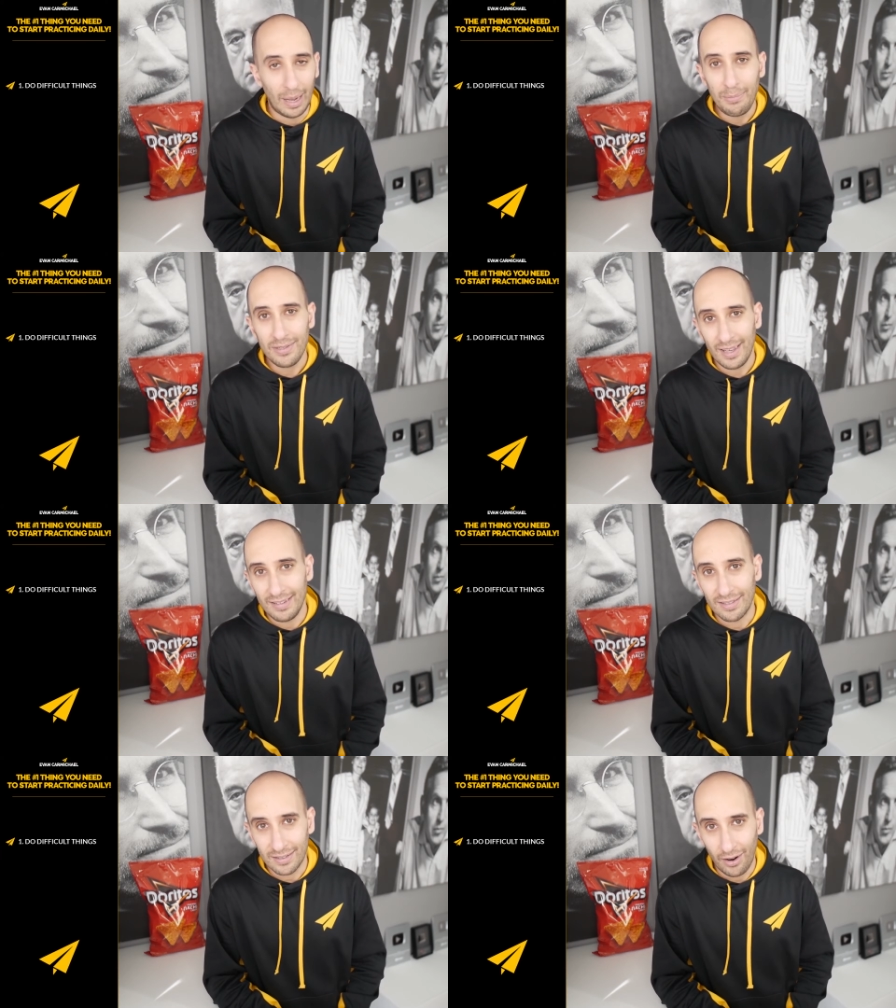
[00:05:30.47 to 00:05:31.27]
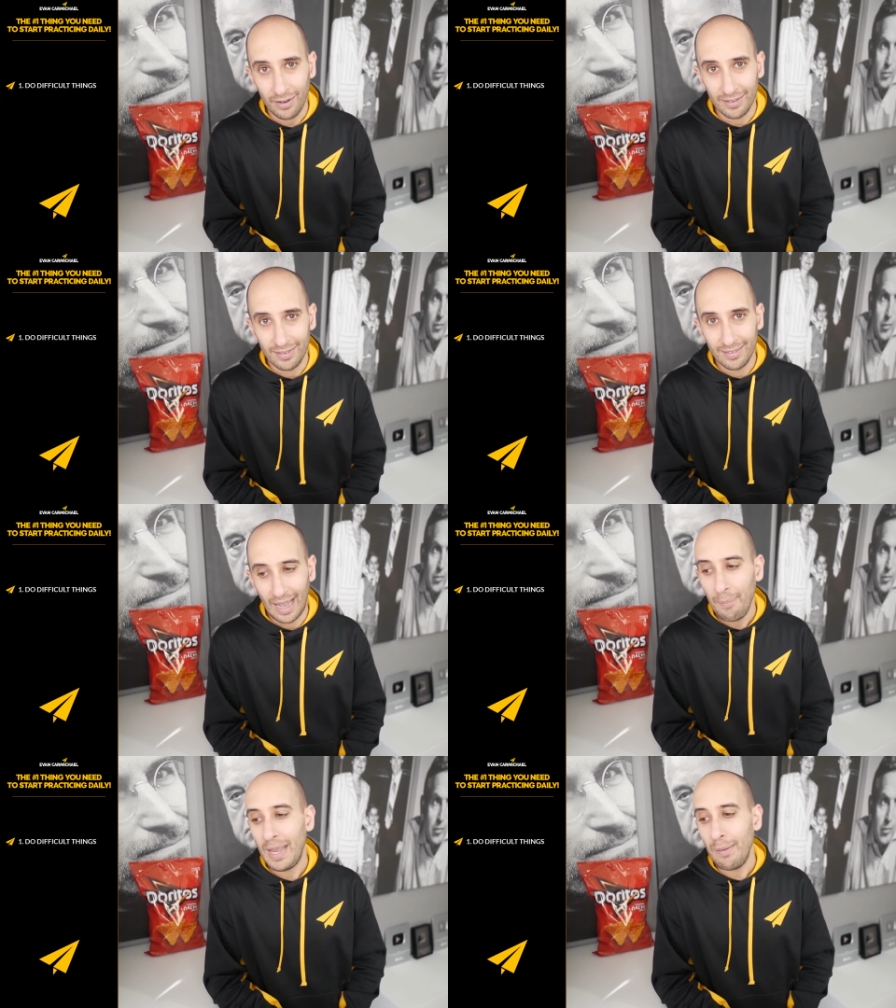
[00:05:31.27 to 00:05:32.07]
I'm just getting started.
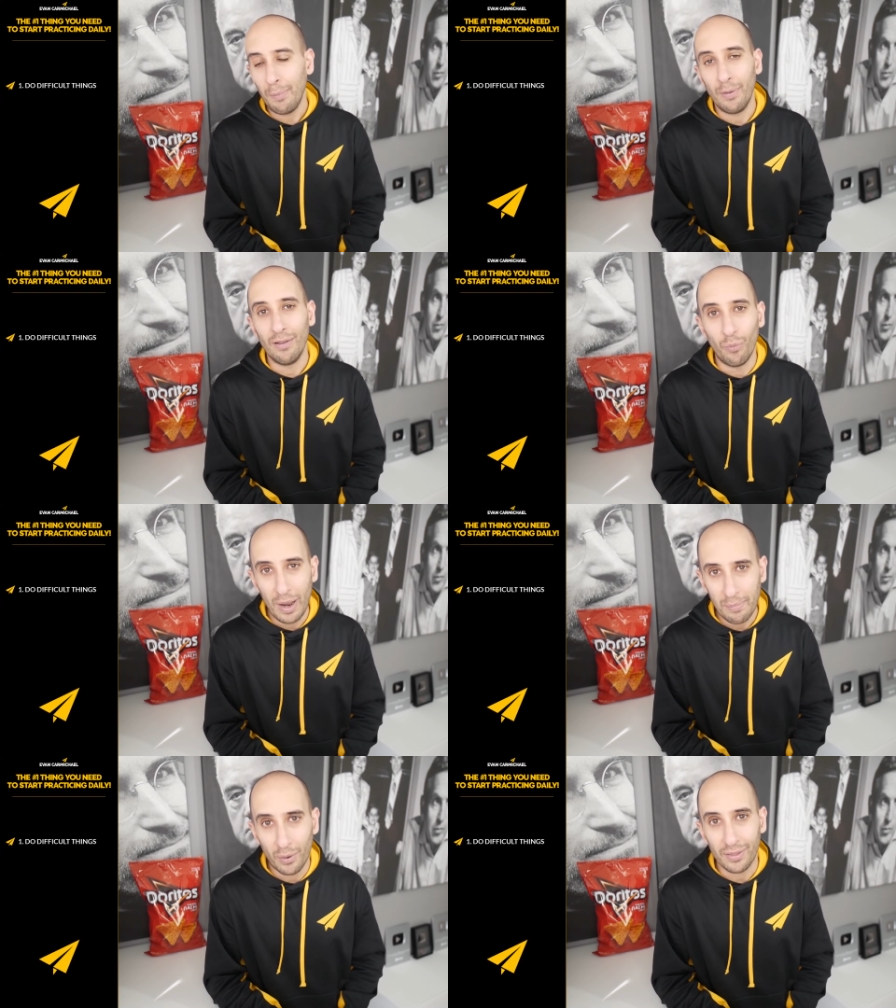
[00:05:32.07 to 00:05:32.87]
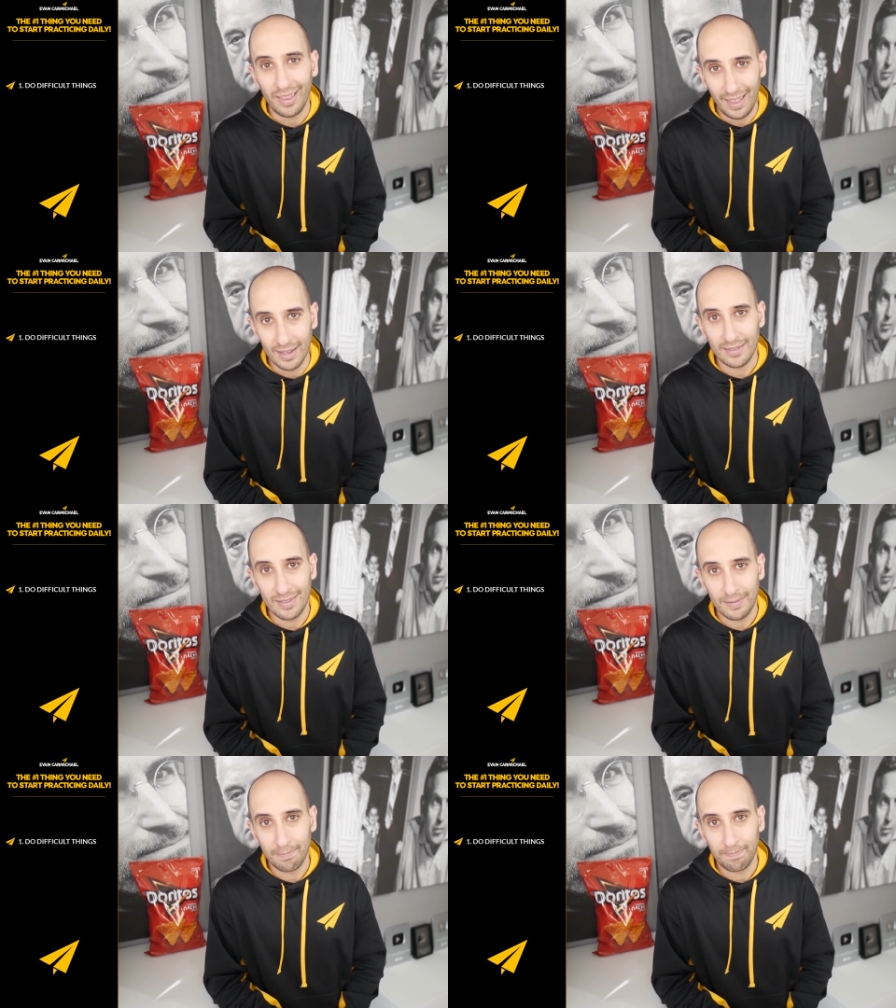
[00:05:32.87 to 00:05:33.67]
I'm capable of way more than this.